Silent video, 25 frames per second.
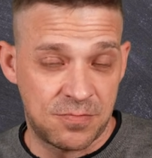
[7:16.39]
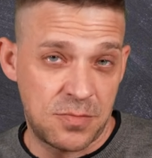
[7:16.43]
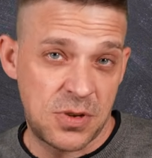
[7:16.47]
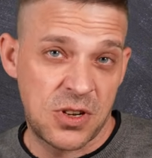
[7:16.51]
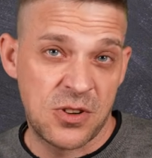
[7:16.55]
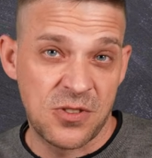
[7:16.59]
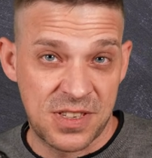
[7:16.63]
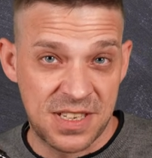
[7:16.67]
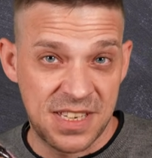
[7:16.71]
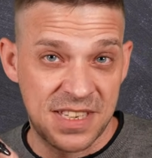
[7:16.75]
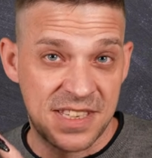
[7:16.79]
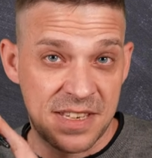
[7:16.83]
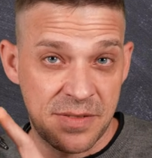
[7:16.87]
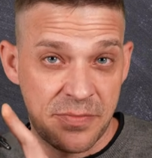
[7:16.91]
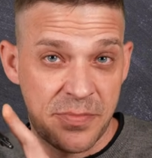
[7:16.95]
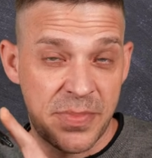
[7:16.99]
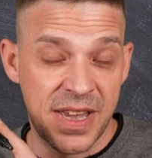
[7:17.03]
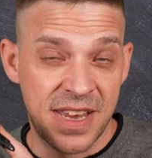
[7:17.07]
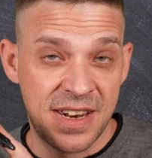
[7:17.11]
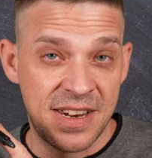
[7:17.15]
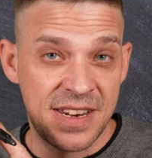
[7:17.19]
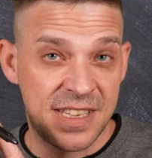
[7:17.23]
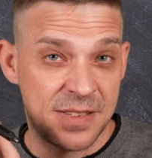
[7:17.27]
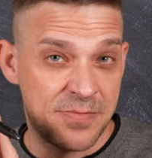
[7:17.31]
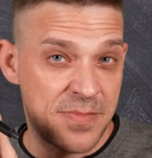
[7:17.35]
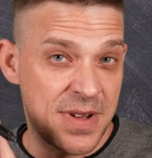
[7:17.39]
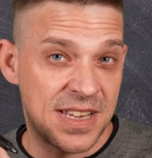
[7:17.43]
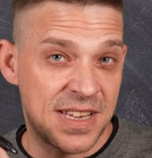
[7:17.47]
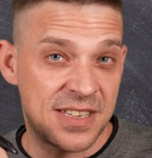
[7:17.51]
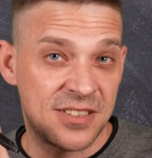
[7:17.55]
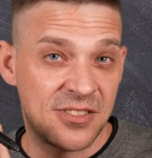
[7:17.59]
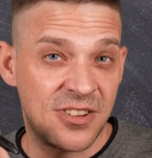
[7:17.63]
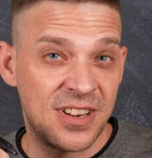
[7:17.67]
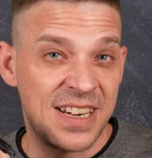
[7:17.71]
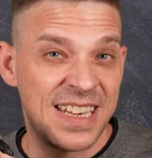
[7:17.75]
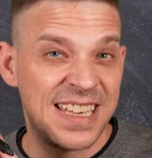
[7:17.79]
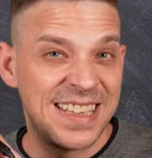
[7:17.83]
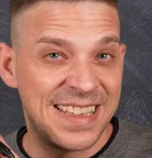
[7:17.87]
Because it's a pen, it's
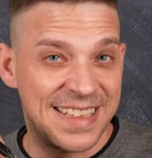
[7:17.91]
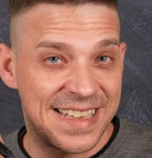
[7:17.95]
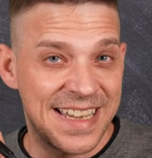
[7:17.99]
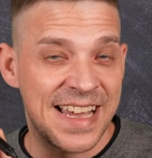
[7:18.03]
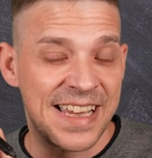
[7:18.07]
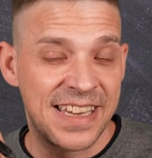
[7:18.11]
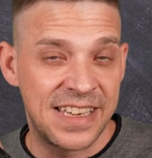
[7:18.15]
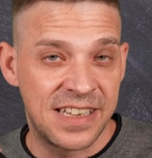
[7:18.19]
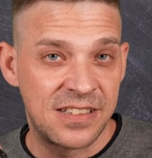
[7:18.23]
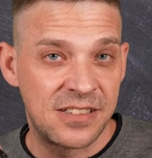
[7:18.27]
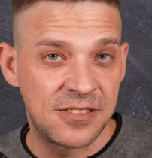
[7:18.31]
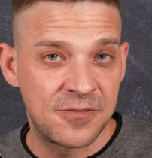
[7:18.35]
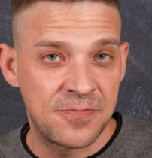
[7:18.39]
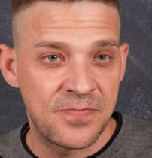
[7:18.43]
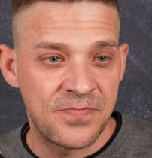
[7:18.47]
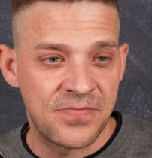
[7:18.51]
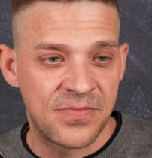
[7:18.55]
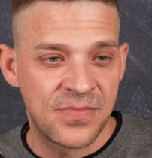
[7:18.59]
masculine, deiner.